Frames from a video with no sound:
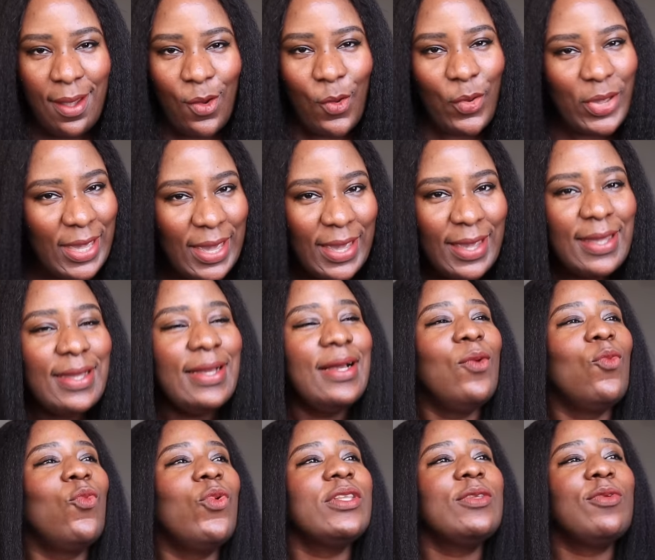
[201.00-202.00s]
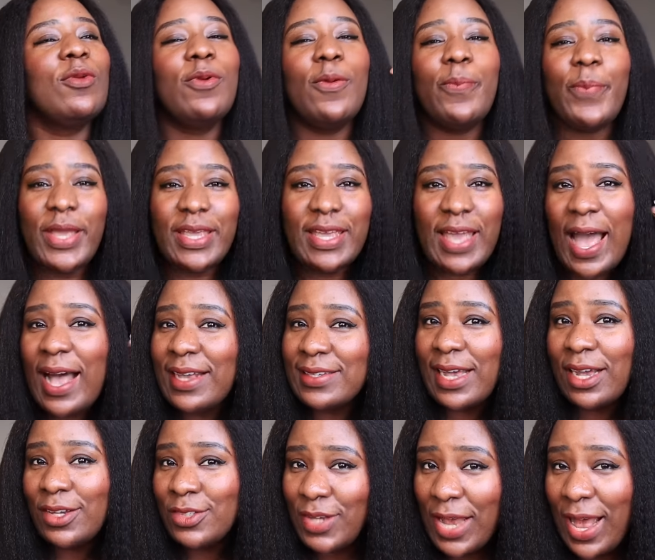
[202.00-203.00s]
Okay? What people pay here as
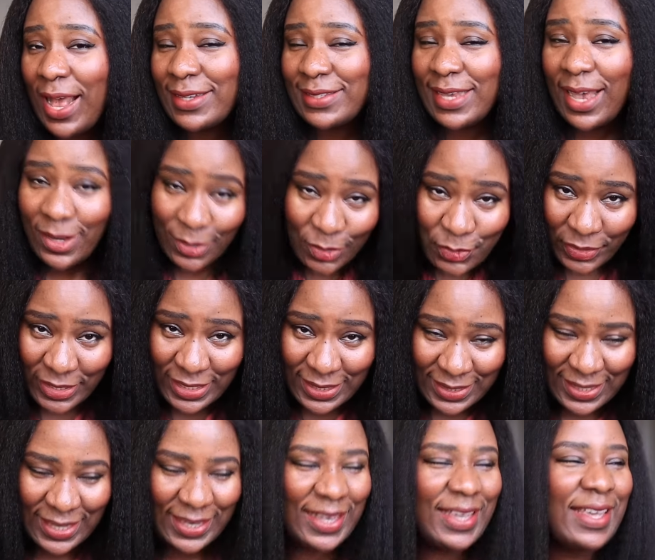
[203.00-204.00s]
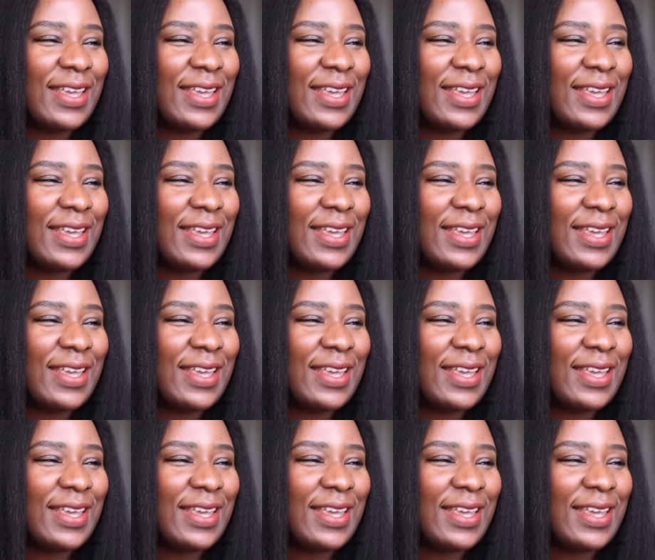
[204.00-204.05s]
house rent.